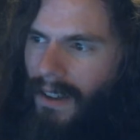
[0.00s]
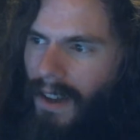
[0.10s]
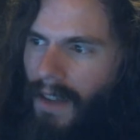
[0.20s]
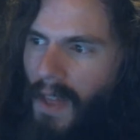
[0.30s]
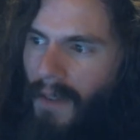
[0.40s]

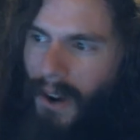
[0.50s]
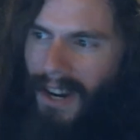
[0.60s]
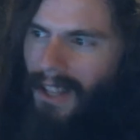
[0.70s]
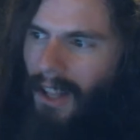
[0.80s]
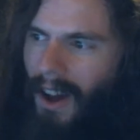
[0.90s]
If they've
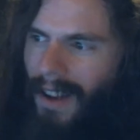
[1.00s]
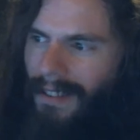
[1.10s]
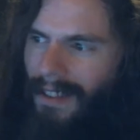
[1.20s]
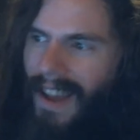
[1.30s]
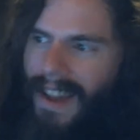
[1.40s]
already
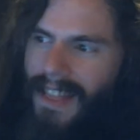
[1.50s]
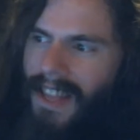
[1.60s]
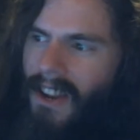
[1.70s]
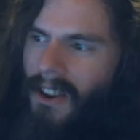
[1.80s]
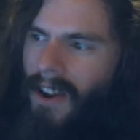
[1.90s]
lost,
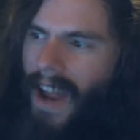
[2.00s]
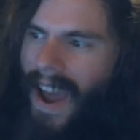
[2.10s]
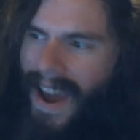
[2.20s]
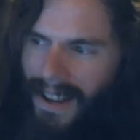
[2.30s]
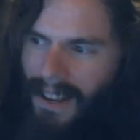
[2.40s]
then you're
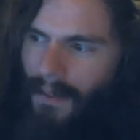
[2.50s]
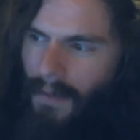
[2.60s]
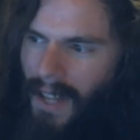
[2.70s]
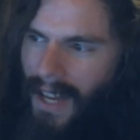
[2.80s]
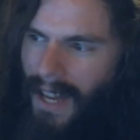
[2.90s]

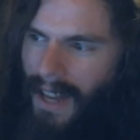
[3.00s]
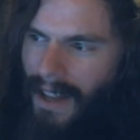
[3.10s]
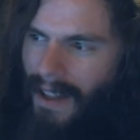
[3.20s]
actively